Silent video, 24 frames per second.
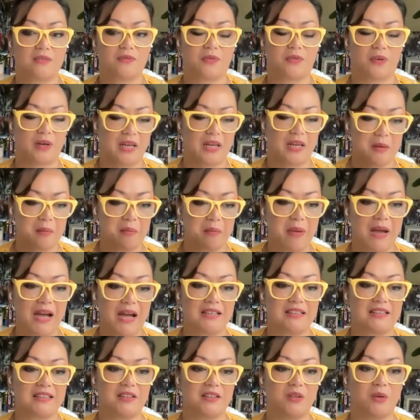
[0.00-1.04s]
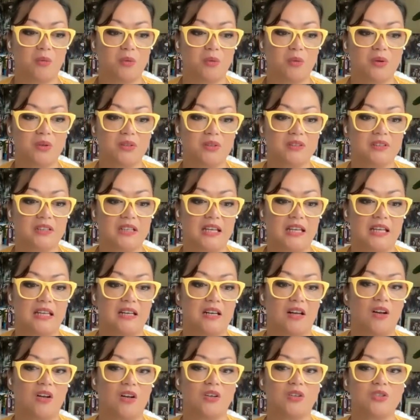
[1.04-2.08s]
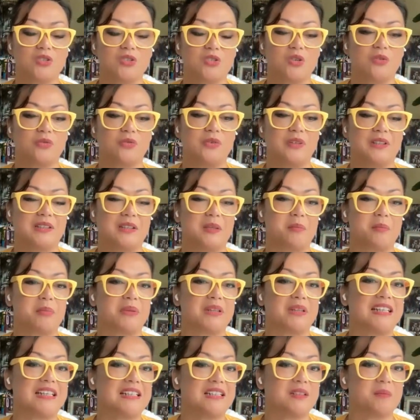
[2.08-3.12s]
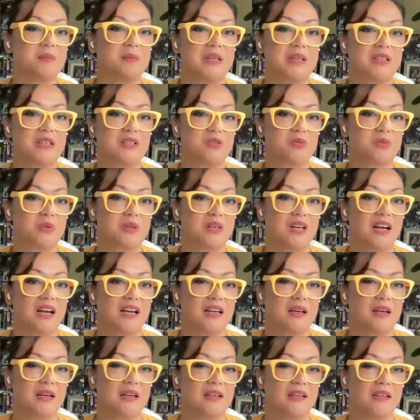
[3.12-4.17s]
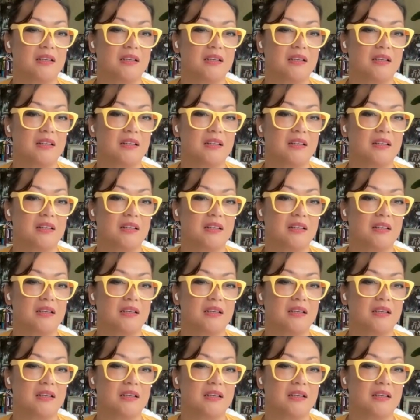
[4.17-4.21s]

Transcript: for impact in the world and also feel depleted because we're not